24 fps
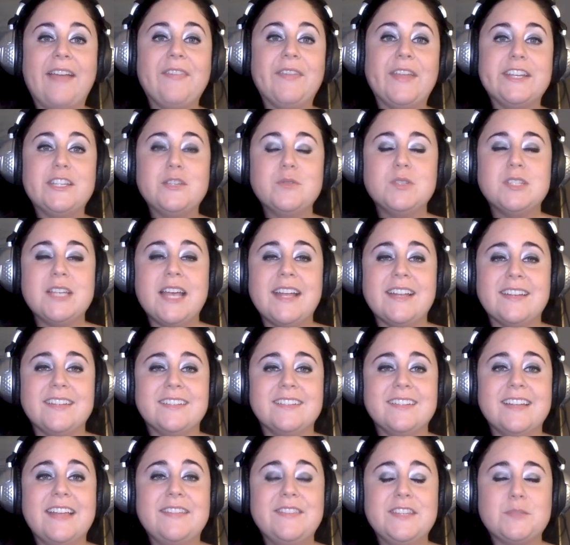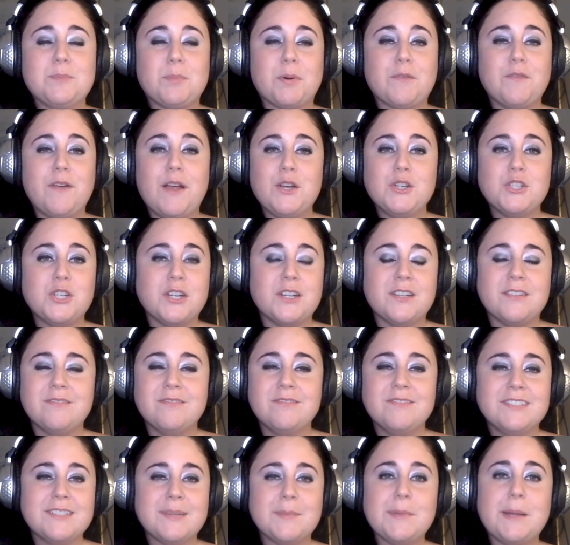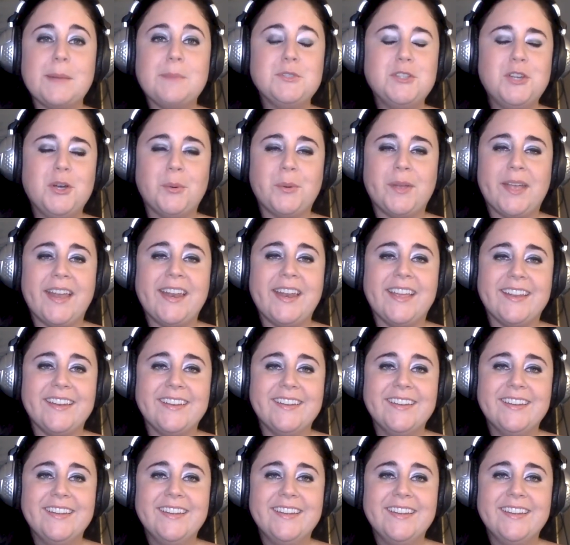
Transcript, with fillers: And like you said, in this profession, sometimes you don't get it.